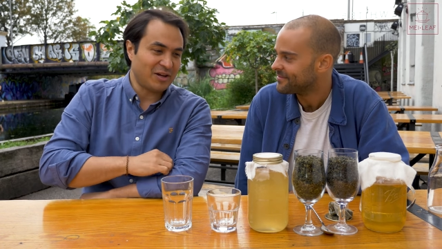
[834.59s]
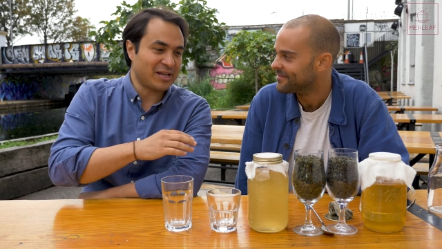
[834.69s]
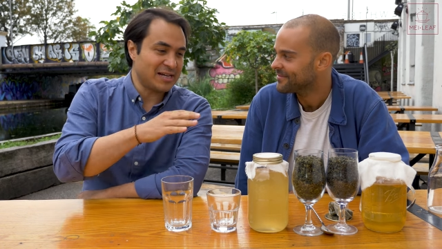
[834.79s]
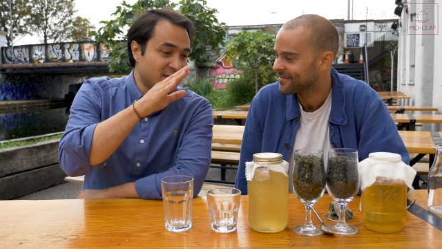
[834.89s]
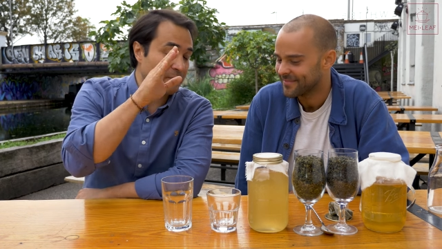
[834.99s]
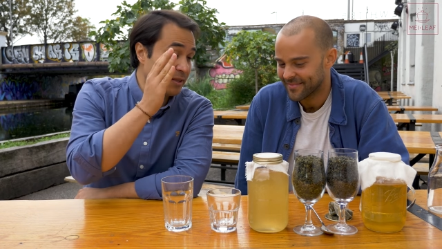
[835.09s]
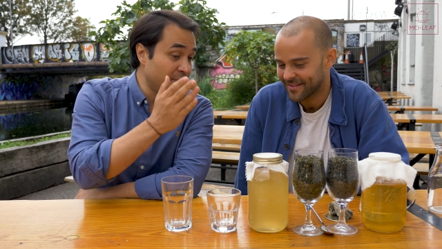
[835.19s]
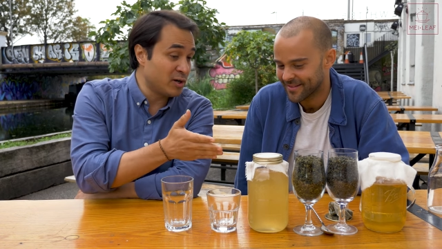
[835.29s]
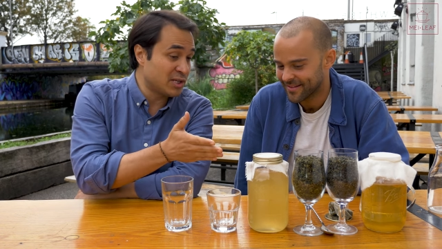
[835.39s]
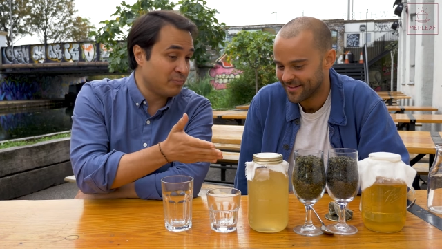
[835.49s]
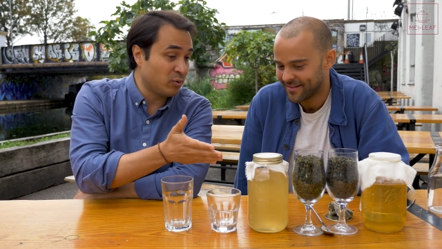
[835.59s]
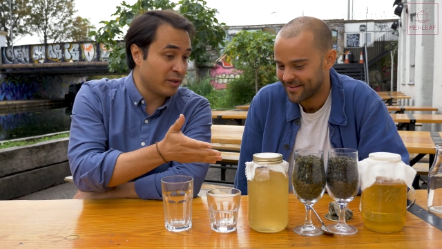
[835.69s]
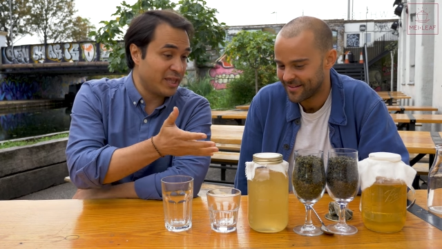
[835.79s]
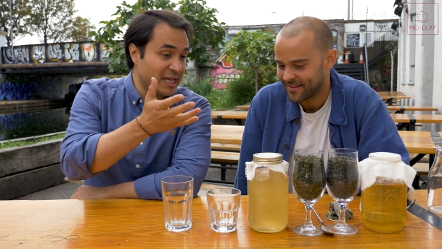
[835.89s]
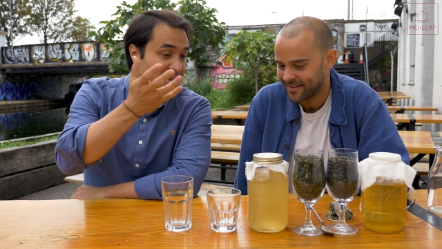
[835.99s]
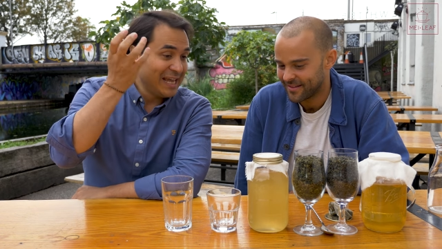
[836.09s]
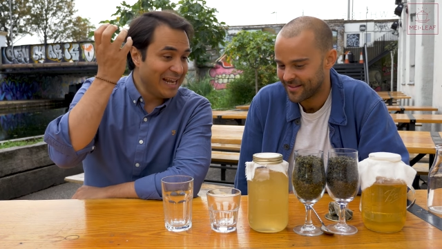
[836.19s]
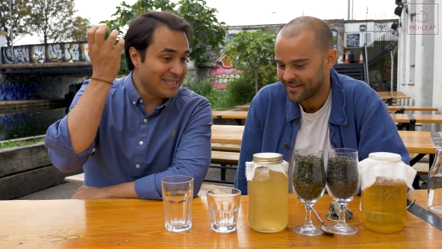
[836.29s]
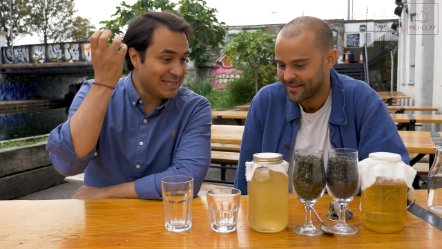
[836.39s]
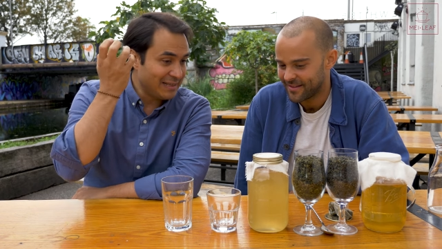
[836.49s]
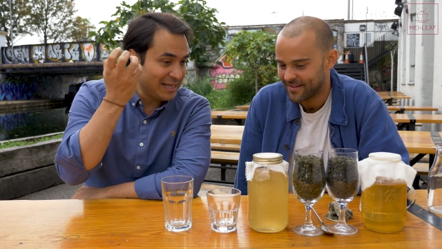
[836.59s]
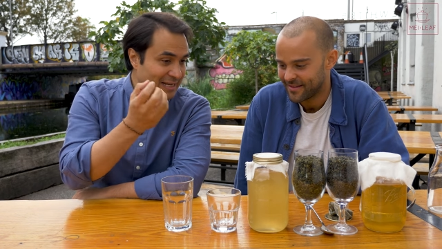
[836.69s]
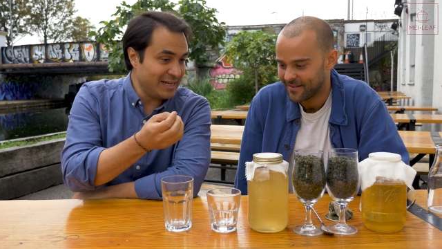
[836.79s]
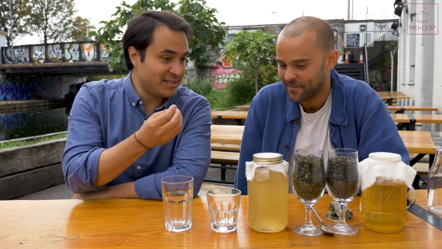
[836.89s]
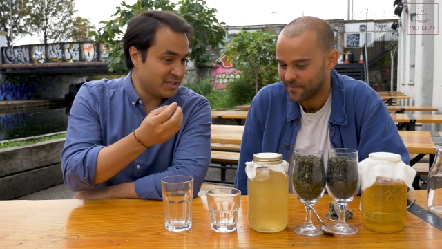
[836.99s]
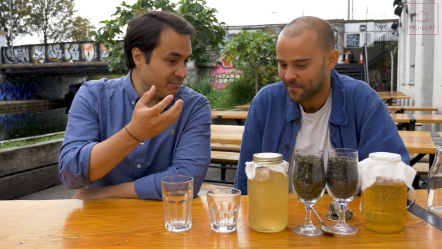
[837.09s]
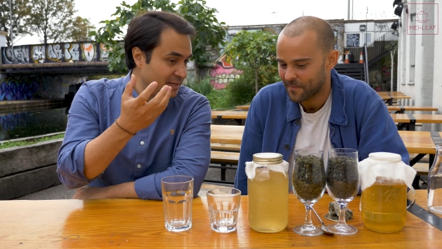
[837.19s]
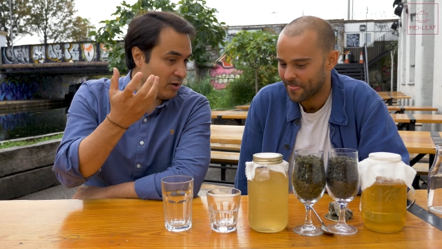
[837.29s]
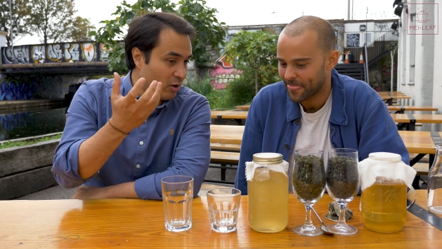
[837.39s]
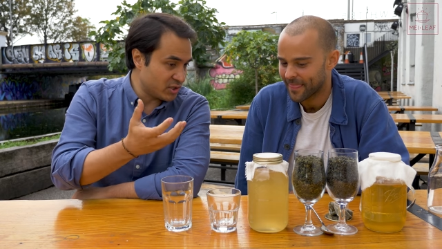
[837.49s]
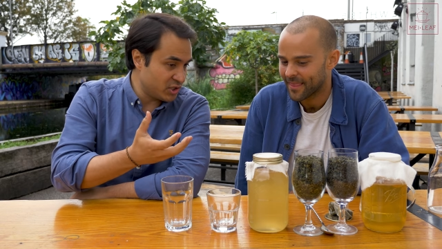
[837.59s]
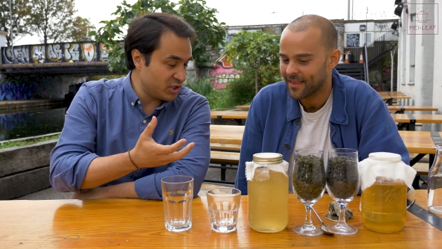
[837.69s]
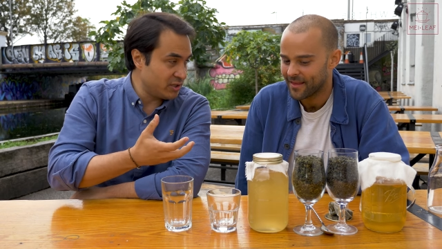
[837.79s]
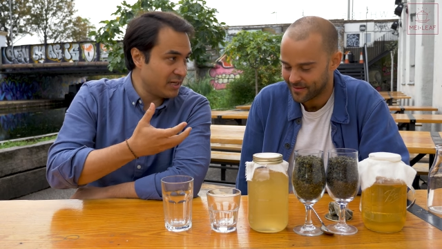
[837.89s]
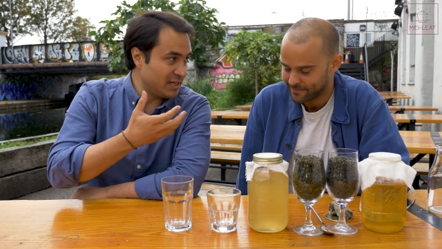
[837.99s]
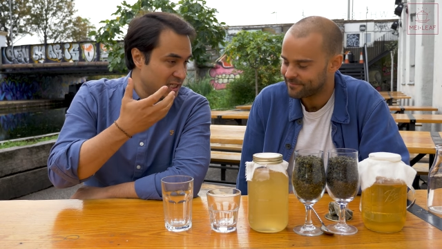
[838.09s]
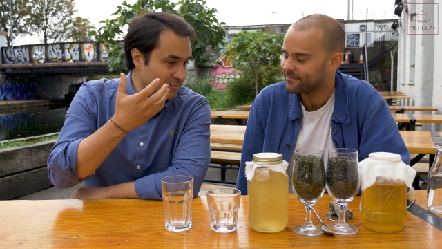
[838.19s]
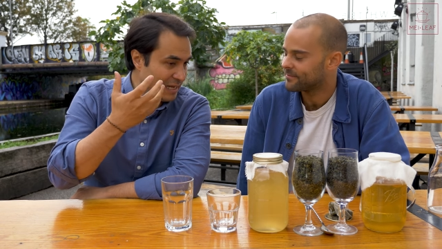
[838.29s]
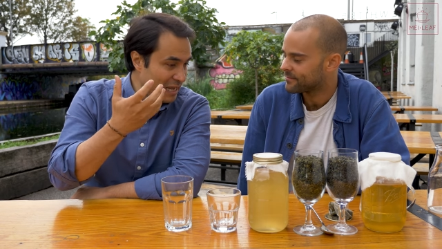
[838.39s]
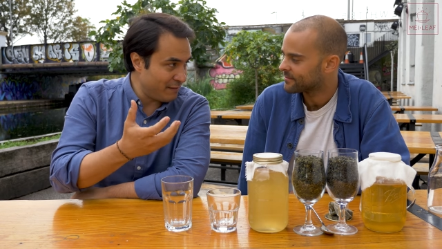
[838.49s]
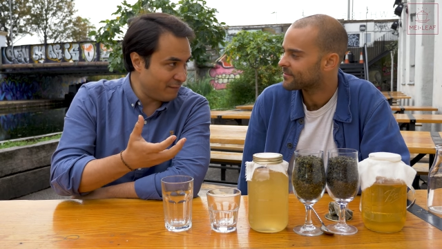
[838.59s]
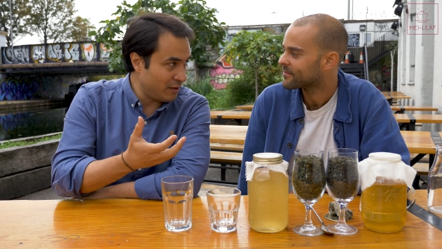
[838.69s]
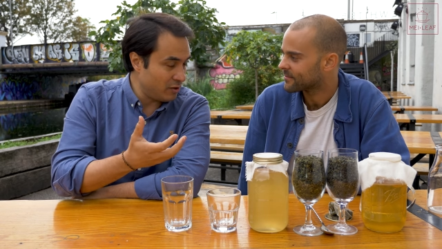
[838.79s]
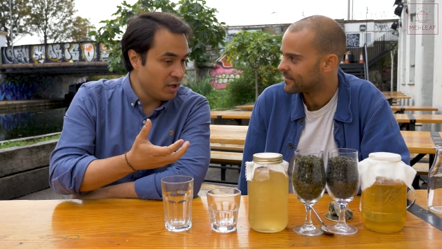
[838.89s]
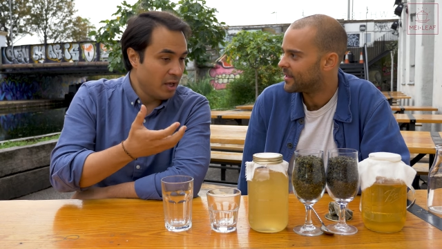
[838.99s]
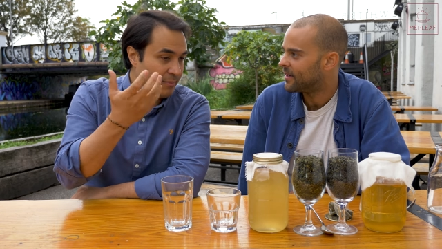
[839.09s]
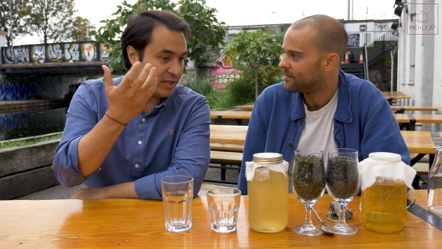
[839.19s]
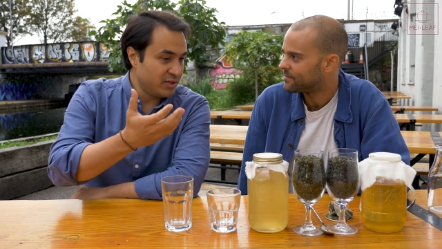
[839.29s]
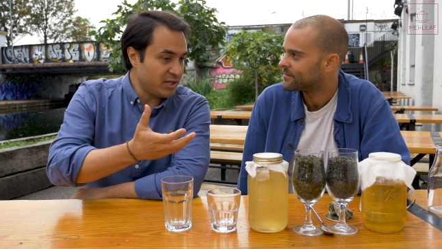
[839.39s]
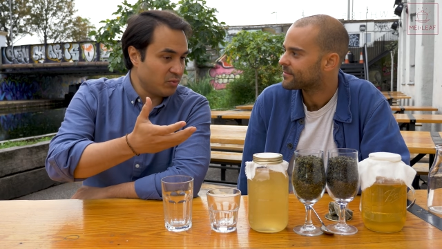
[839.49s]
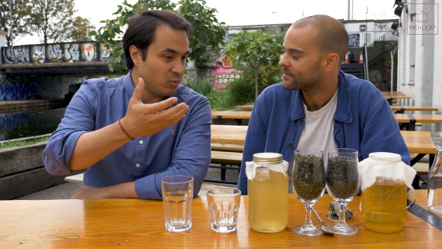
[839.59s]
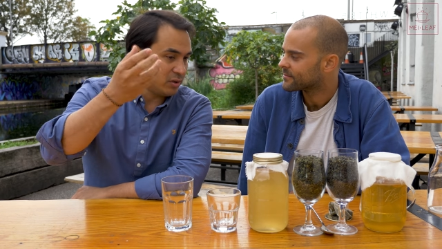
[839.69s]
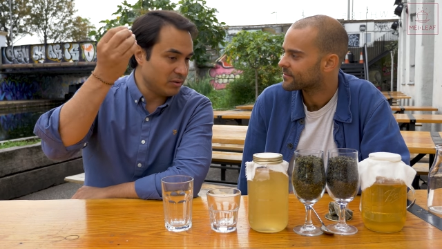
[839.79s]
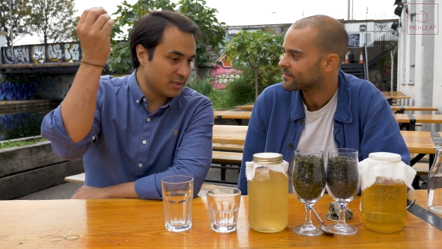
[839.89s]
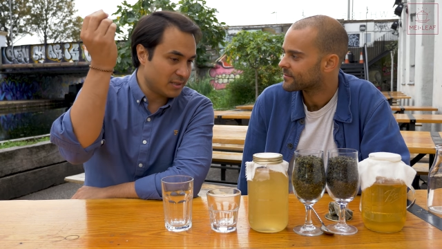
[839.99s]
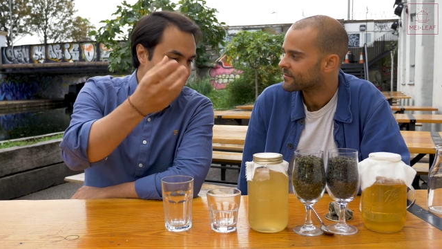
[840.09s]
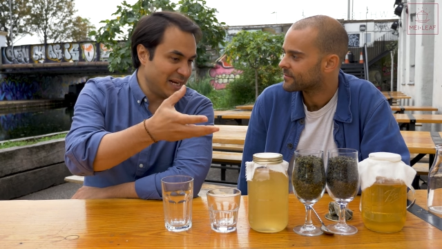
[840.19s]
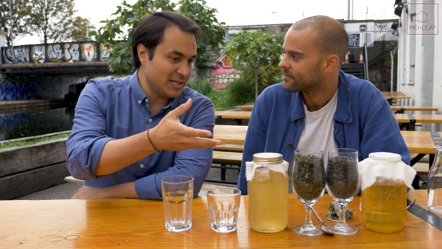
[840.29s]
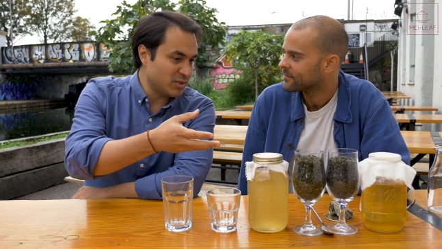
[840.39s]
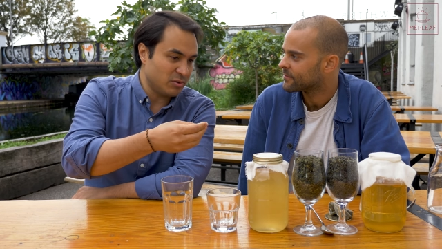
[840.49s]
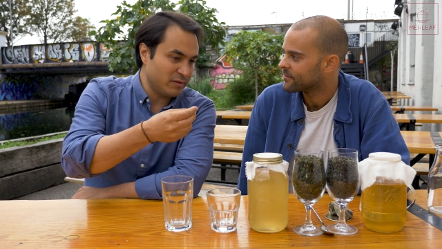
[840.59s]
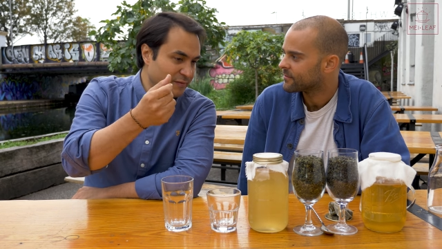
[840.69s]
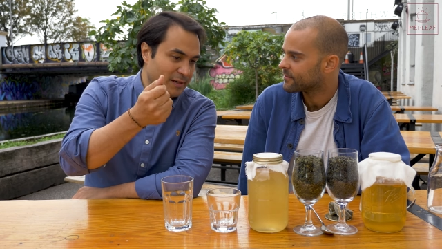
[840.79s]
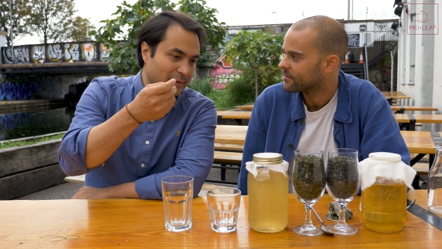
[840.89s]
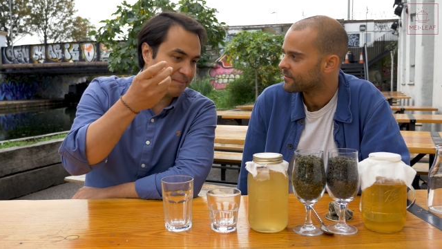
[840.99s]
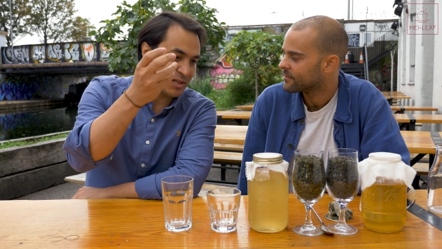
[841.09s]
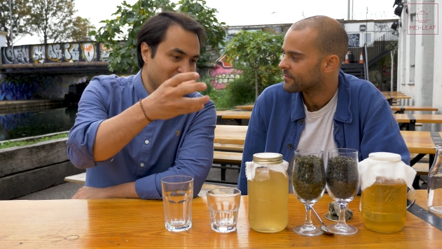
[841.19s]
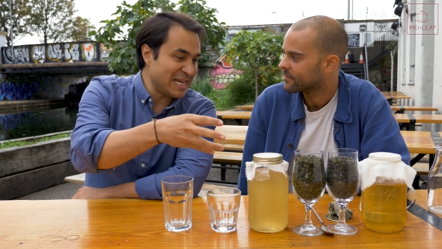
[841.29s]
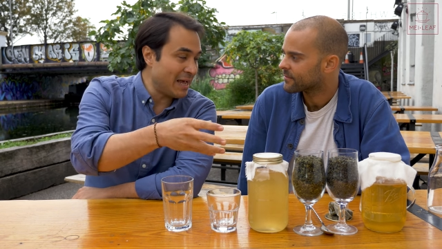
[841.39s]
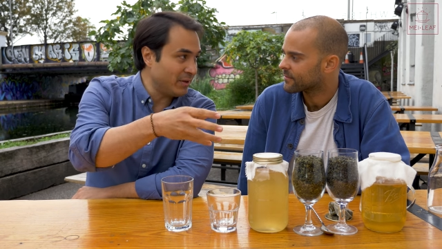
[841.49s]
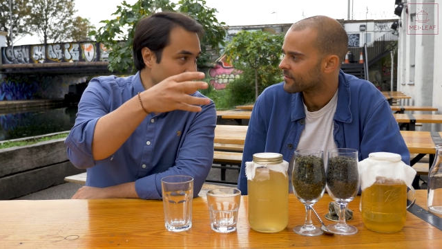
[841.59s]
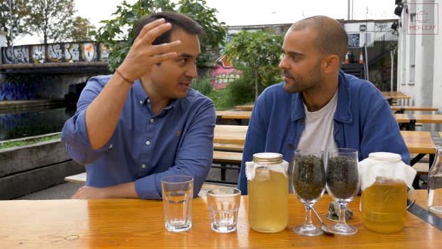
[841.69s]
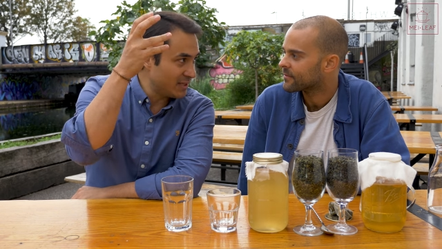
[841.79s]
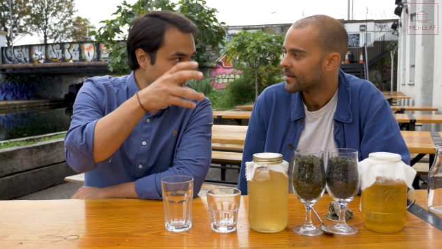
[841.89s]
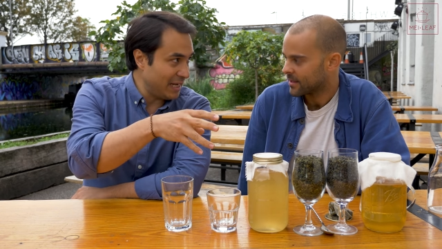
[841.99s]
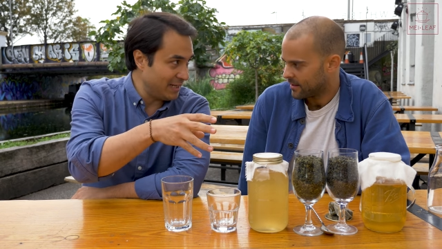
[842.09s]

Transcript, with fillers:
Speaker 1: Okay, so but the most important thing is there needs to be oxygen, there needs to be airflow, yeah. but you don't want any sort of uh, contaminants to